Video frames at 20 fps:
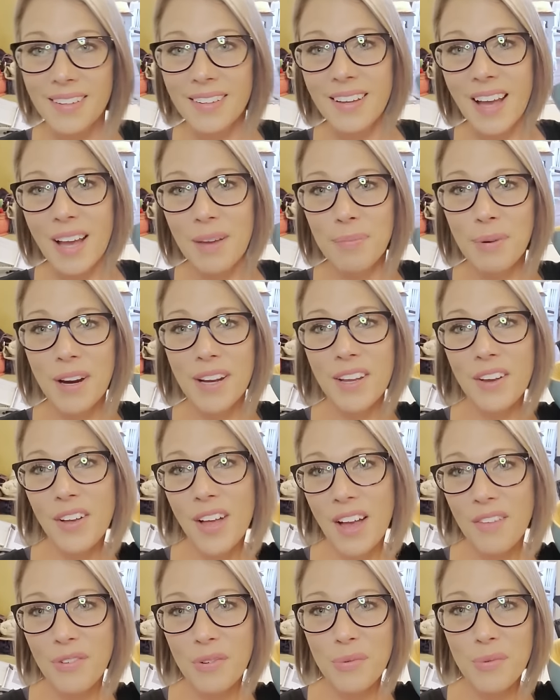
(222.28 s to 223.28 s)
I pray y'all
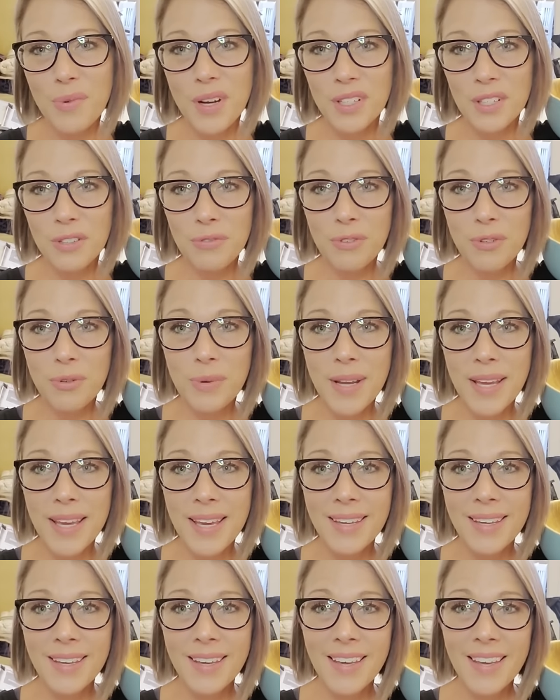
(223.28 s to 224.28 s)
have a wonderful
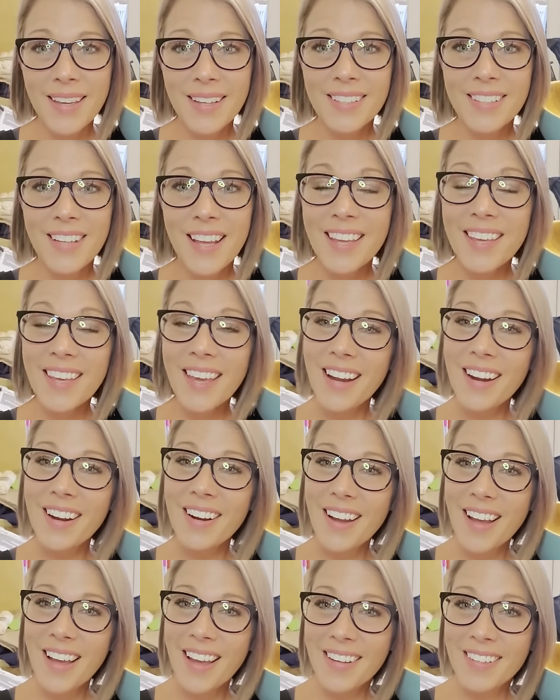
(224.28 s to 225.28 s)
week. Take
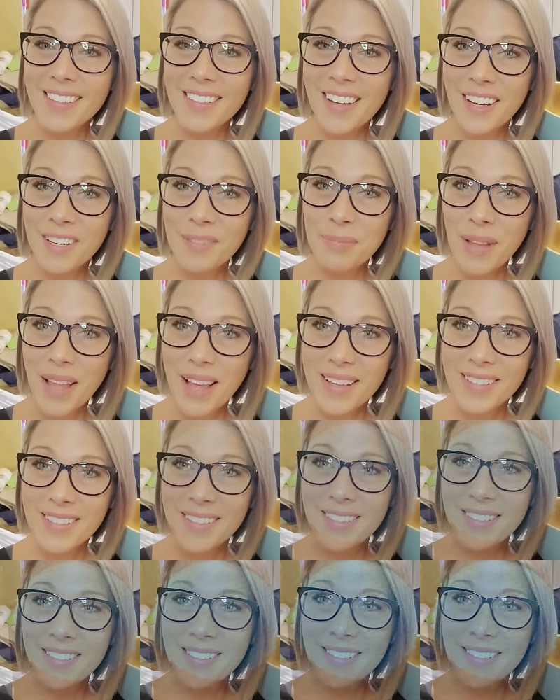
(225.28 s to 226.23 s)
care and God bless.